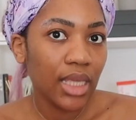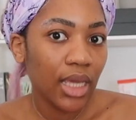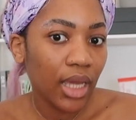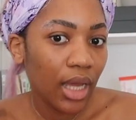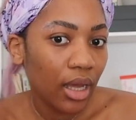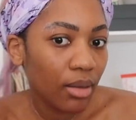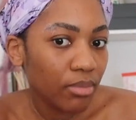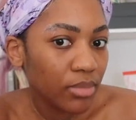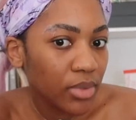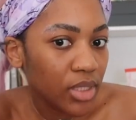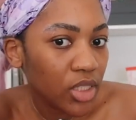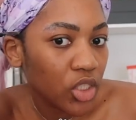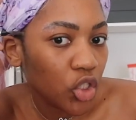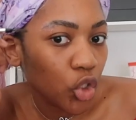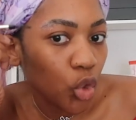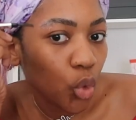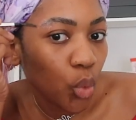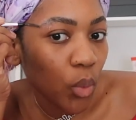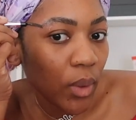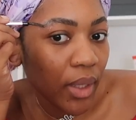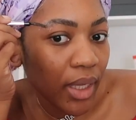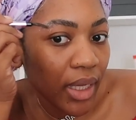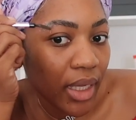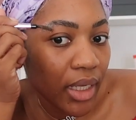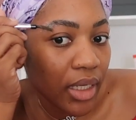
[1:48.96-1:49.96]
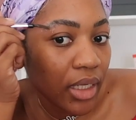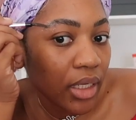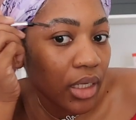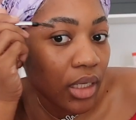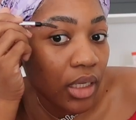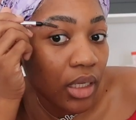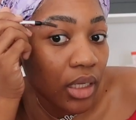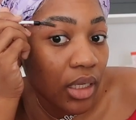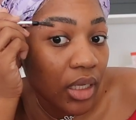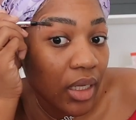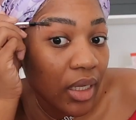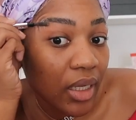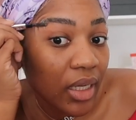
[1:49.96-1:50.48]
thing I'm doing
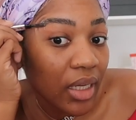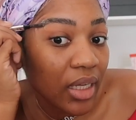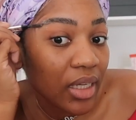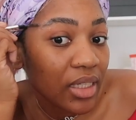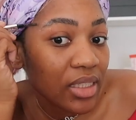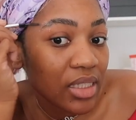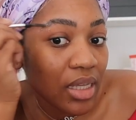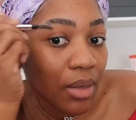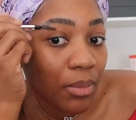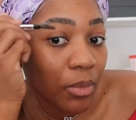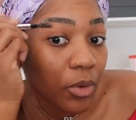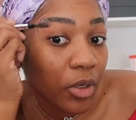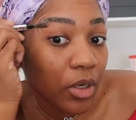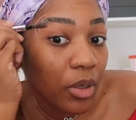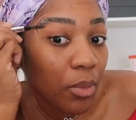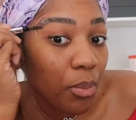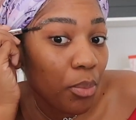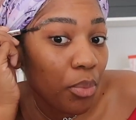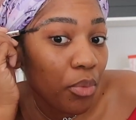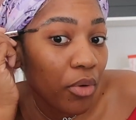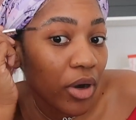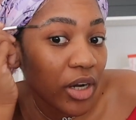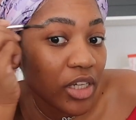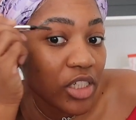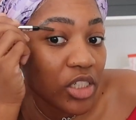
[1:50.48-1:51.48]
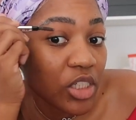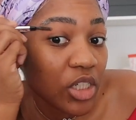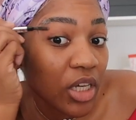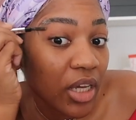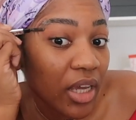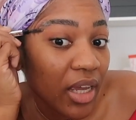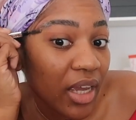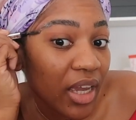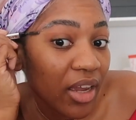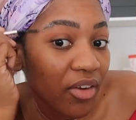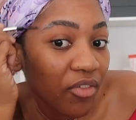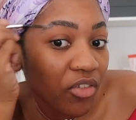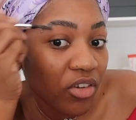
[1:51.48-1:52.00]
is I'm gonna brush
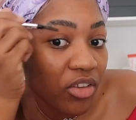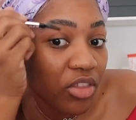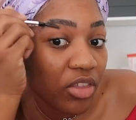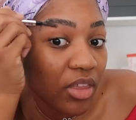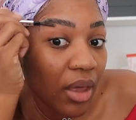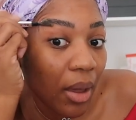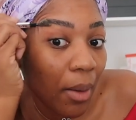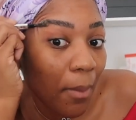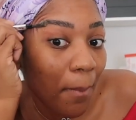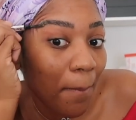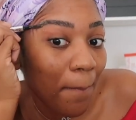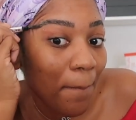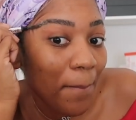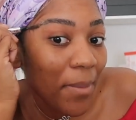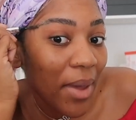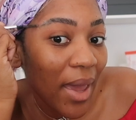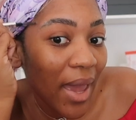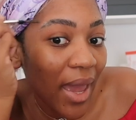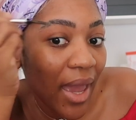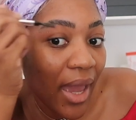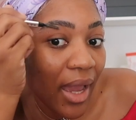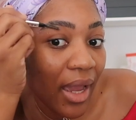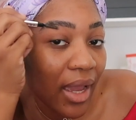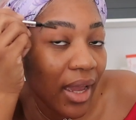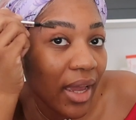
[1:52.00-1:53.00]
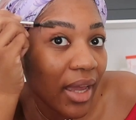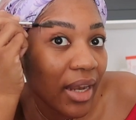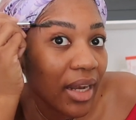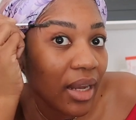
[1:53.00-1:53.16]
everything back,